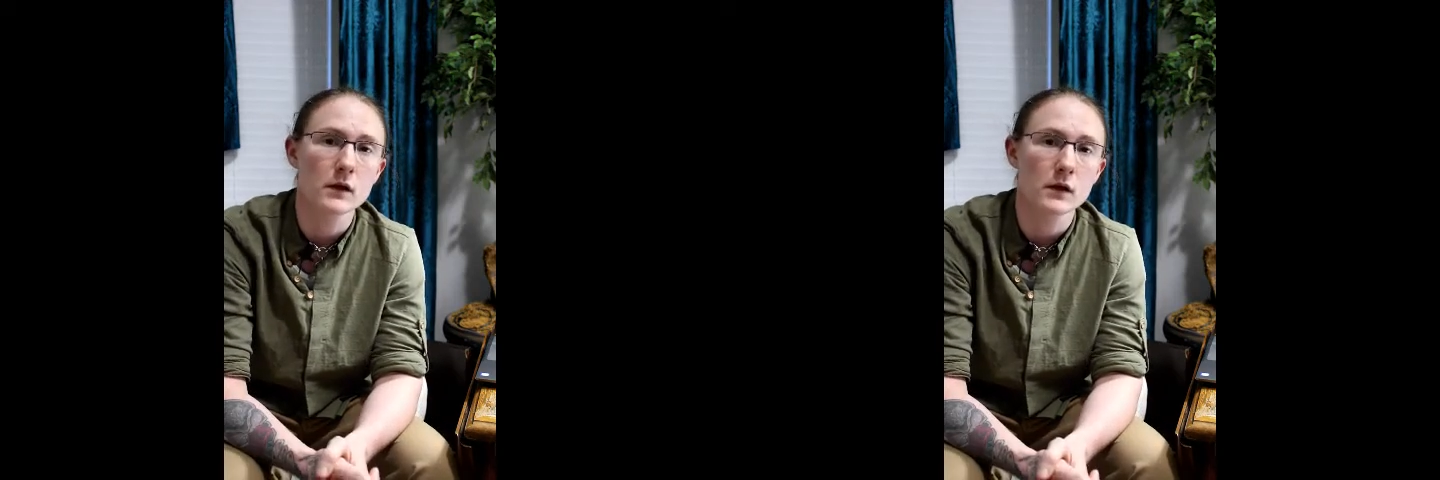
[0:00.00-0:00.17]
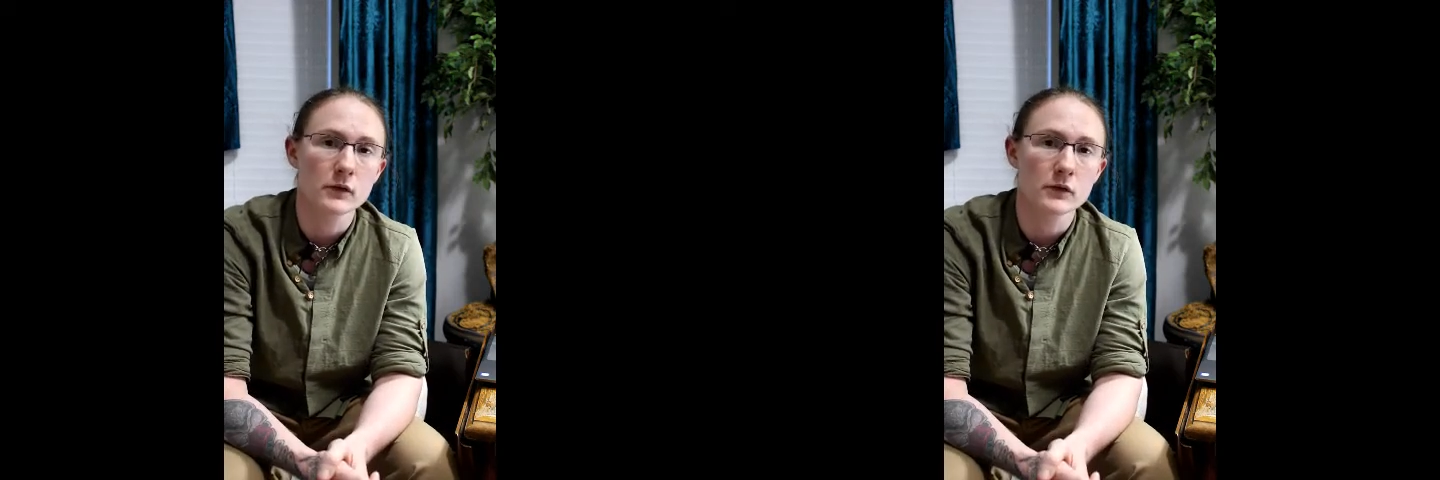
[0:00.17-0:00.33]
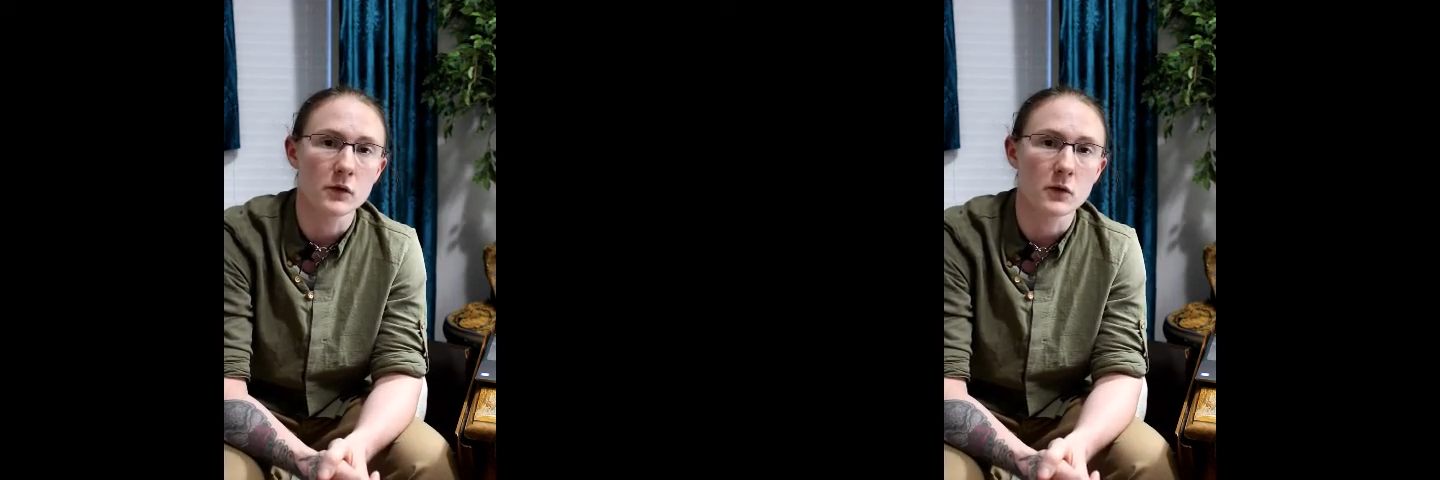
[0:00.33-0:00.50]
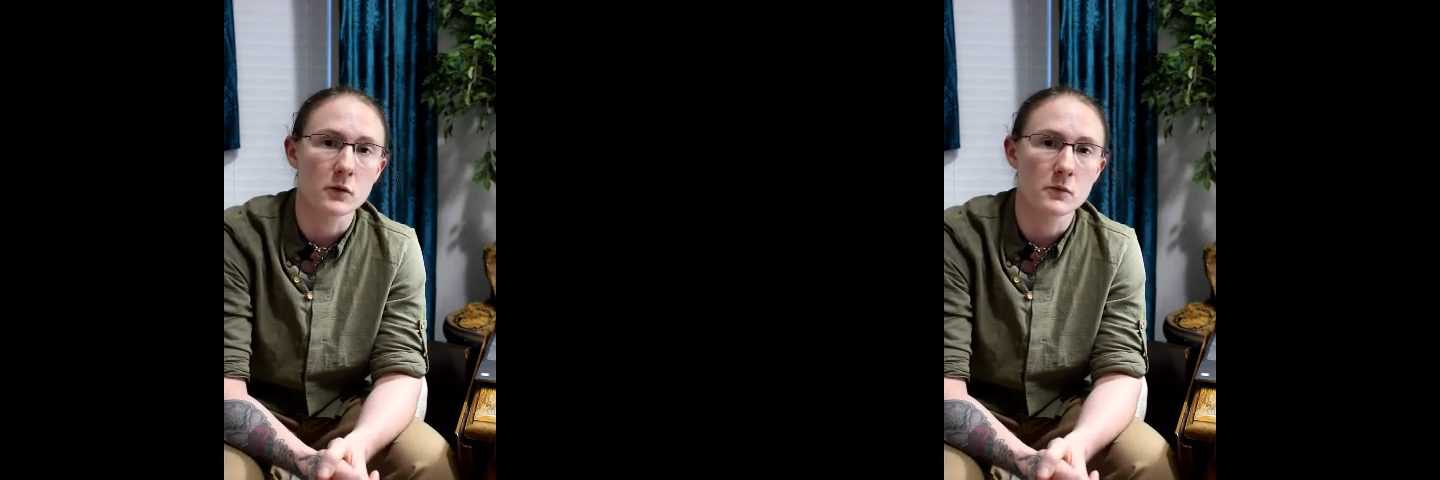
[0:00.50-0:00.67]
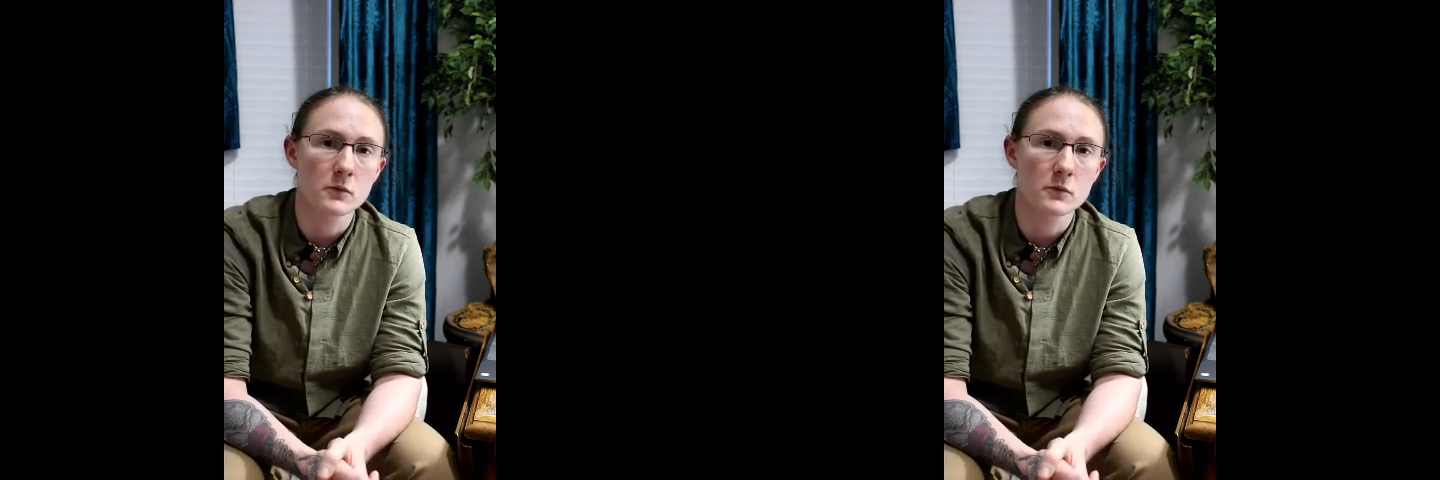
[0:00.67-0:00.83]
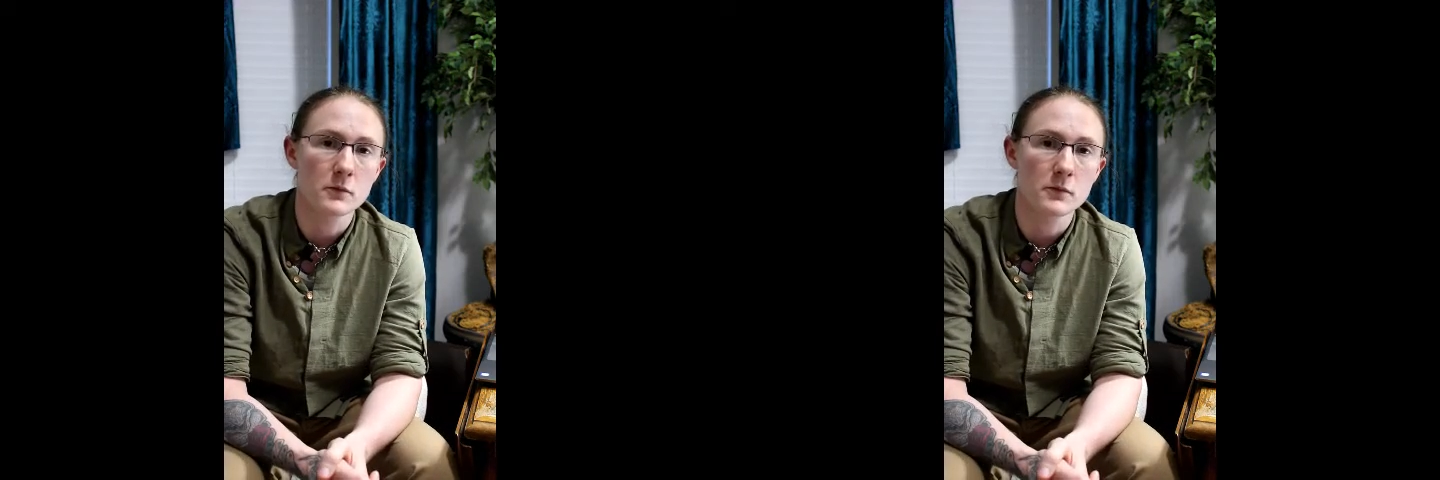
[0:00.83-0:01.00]
So,
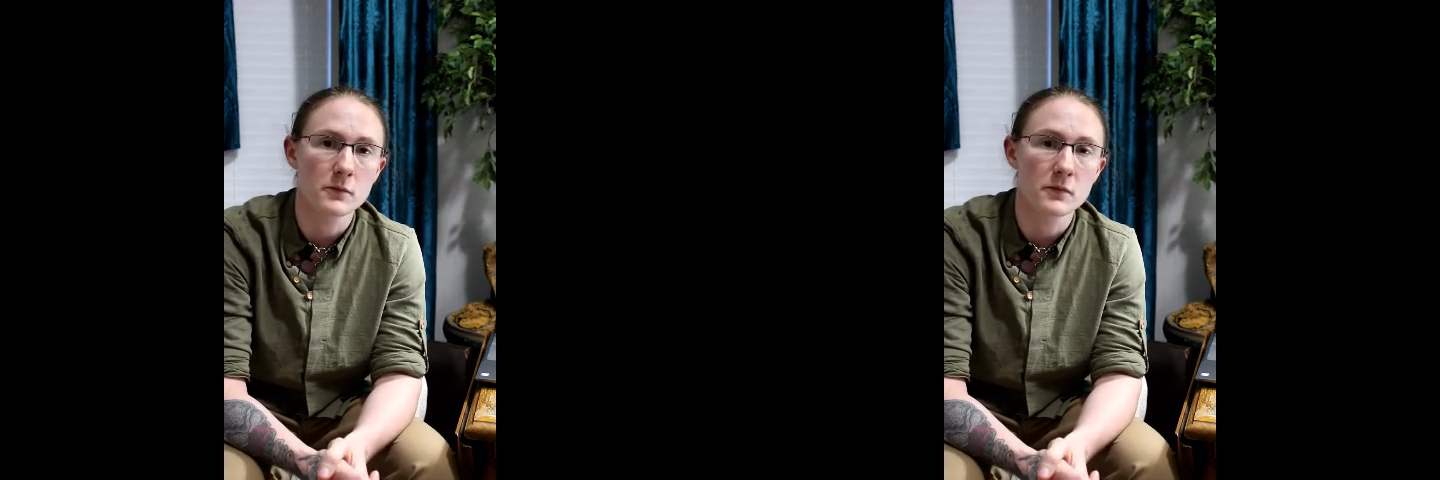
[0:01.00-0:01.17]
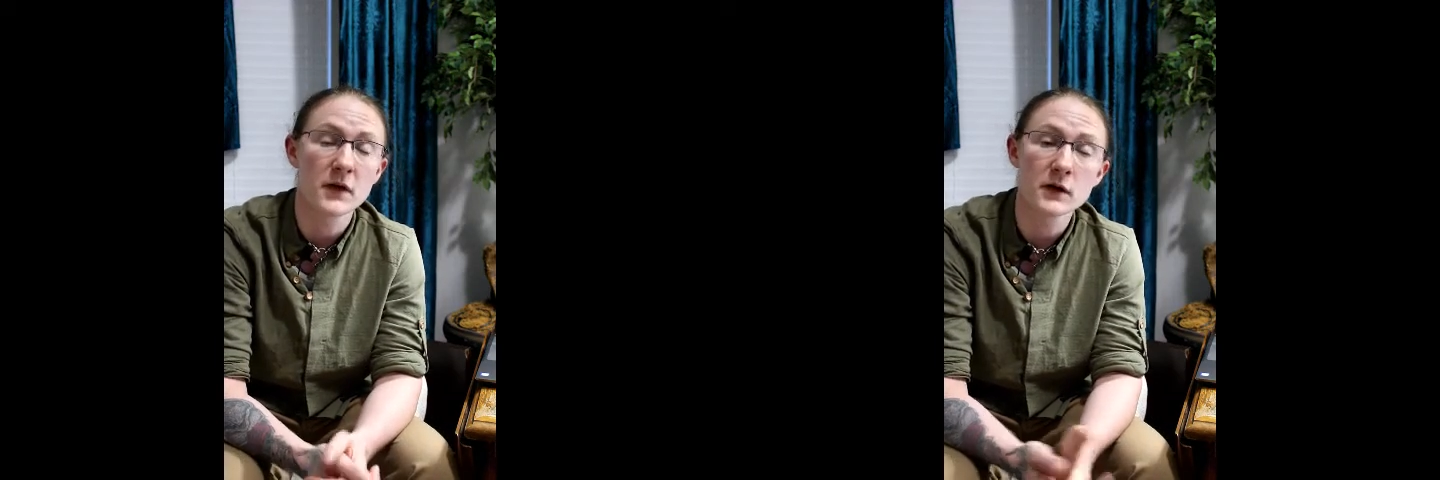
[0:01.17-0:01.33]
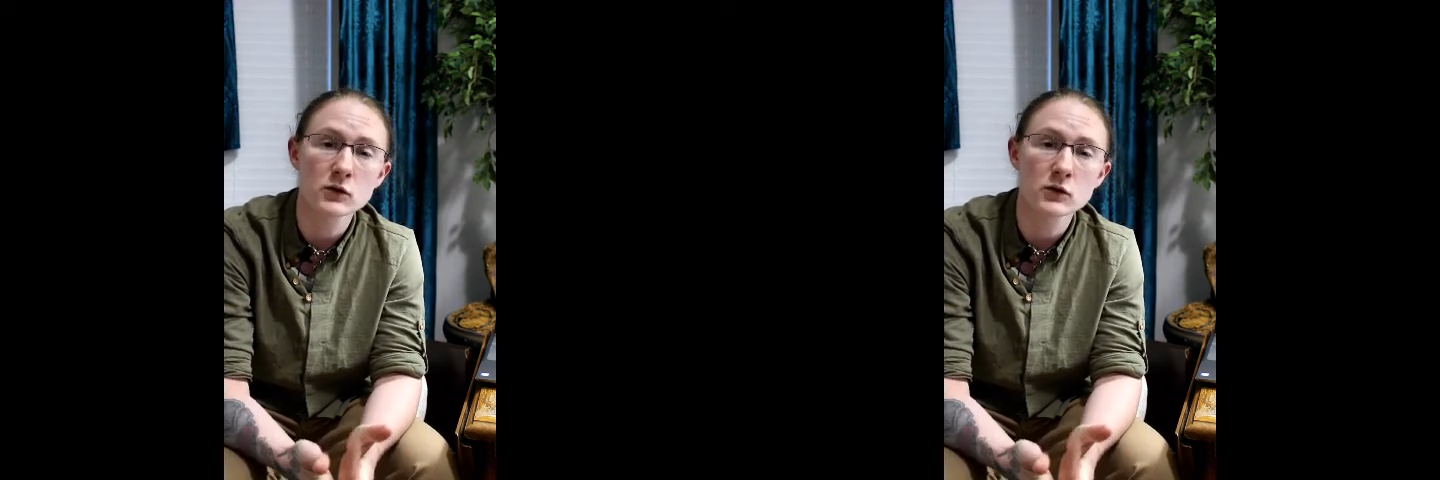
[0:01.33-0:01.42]
thank